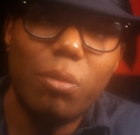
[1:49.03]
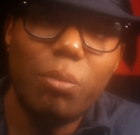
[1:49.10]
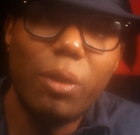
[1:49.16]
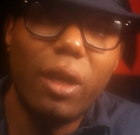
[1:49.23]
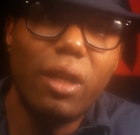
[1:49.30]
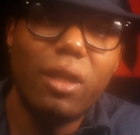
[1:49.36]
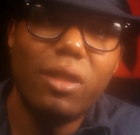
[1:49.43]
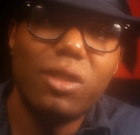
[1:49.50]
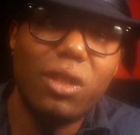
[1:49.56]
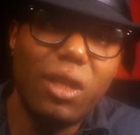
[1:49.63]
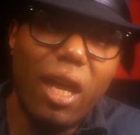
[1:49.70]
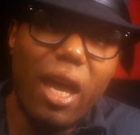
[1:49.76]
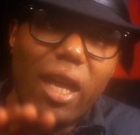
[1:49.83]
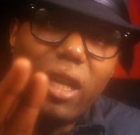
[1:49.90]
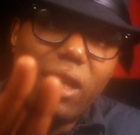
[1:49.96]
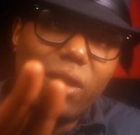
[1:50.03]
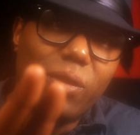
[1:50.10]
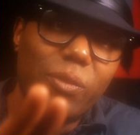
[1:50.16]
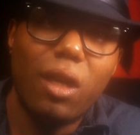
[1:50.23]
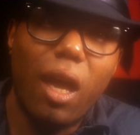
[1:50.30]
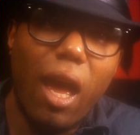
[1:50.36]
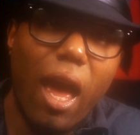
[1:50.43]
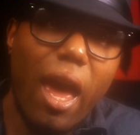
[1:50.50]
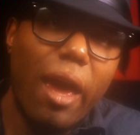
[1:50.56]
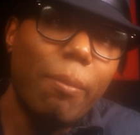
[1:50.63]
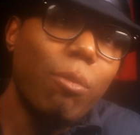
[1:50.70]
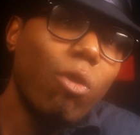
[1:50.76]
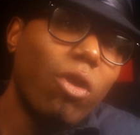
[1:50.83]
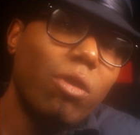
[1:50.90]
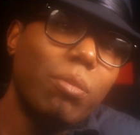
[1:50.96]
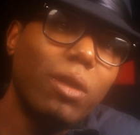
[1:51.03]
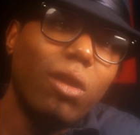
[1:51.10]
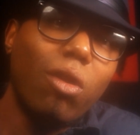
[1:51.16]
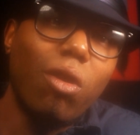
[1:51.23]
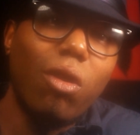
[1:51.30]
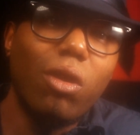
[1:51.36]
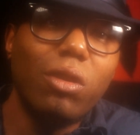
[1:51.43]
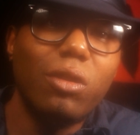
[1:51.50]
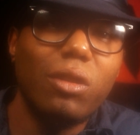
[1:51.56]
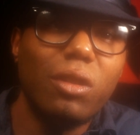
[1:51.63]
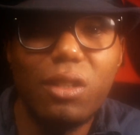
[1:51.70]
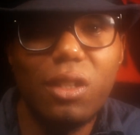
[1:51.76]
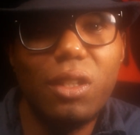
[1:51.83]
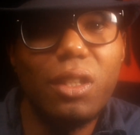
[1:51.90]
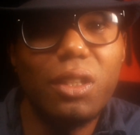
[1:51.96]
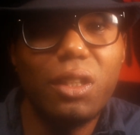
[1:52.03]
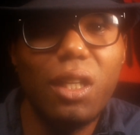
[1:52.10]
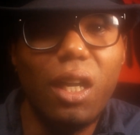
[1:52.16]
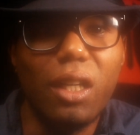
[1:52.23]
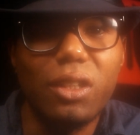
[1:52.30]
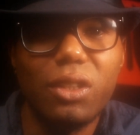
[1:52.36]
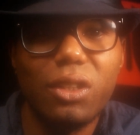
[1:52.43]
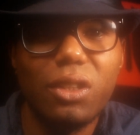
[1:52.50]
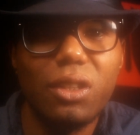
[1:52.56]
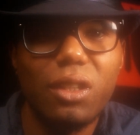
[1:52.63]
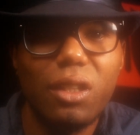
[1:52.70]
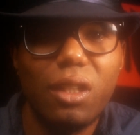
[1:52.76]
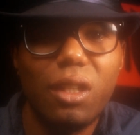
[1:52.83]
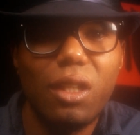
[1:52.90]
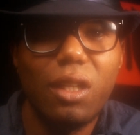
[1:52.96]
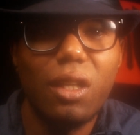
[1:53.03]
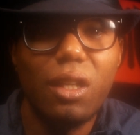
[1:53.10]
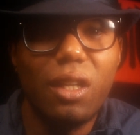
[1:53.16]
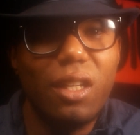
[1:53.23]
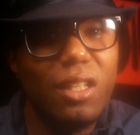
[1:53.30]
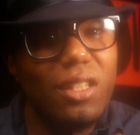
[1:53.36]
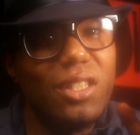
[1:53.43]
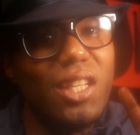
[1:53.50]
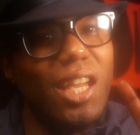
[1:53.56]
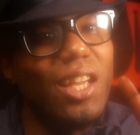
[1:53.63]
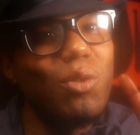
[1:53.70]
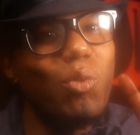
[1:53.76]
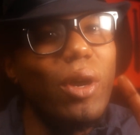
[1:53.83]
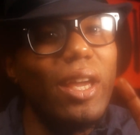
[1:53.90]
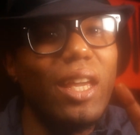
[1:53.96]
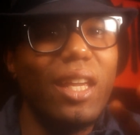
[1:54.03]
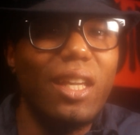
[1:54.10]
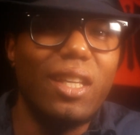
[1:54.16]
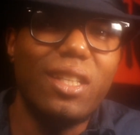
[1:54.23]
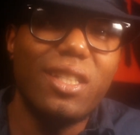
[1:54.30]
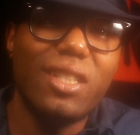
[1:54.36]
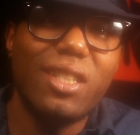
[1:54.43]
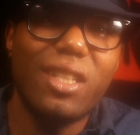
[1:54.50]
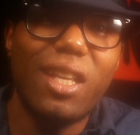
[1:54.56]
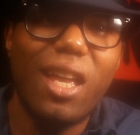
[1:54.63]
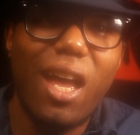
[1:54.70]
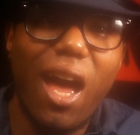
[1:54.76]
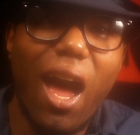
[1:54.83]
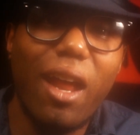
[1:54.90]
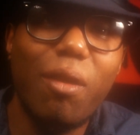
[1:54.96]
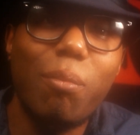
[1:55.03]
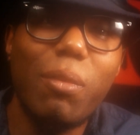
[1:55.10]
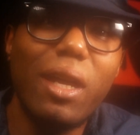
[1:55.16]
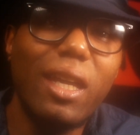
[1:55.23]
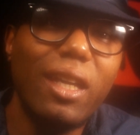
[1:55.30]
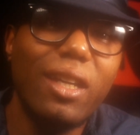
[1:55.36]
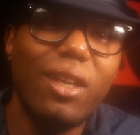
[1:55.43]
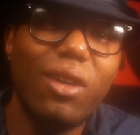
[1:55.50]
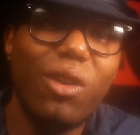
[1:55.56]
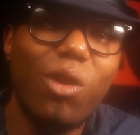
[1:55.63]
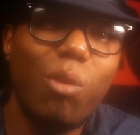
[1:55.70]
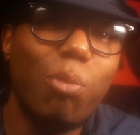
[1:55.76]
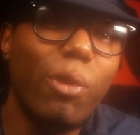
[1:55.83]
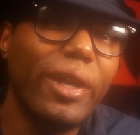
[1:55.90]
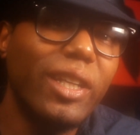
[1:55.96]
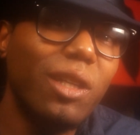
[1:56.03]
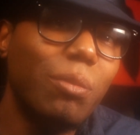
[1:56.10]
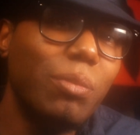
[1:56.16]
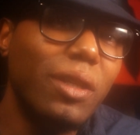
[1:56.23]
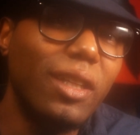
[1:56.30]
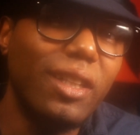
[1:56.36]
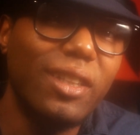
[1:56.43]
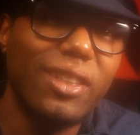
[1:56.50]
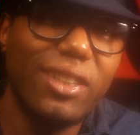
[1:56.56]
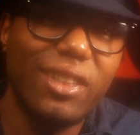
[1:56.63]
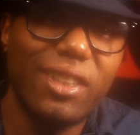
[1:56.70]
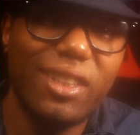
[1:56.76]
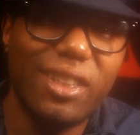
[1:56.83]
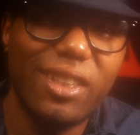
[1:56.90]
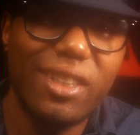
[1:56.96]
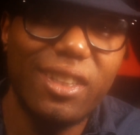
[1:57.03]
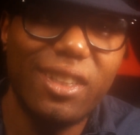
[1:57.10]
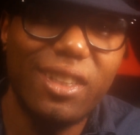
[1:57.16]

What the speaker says: But today, I had brought him along to discuss 10 ways how to make or break your beats.